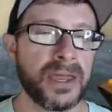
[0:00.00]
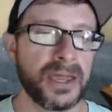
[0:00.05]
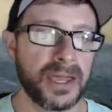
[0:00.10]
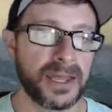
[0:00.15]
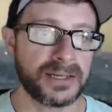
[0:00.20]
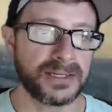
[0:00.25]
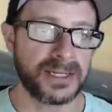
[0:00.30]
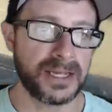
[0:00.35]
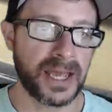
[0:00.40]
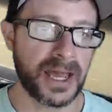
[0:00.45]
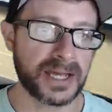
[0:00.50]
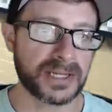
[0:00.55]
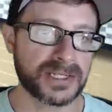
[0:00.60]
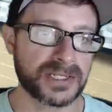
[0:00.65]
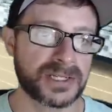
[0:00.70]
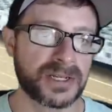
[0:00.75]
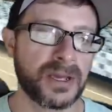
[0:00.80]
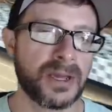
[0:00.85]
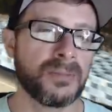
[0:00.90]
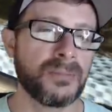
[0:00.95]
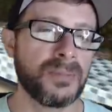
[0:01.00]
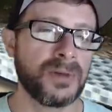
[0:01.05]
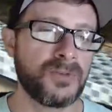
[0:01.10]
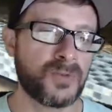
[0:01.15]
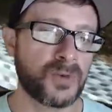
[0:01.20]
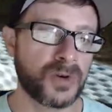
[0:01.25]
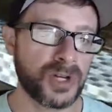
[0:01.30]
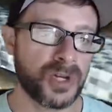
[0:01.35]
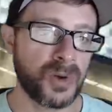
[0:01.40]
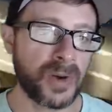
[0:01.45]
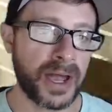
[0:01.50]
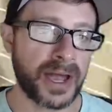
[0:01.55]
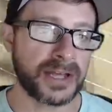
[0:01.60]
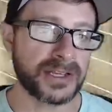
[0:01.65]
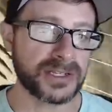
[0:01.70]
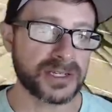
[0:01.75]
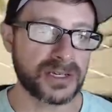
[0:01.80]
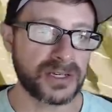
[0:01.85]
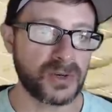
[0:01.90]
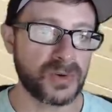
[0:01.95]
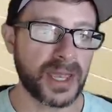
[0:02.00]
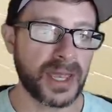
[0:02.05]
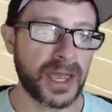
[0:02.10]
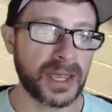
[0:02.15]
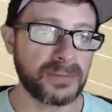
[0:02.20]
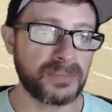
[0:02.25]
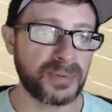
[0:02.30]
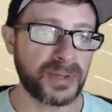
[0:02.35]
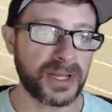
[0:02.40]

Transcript: And yes, before you ask, you can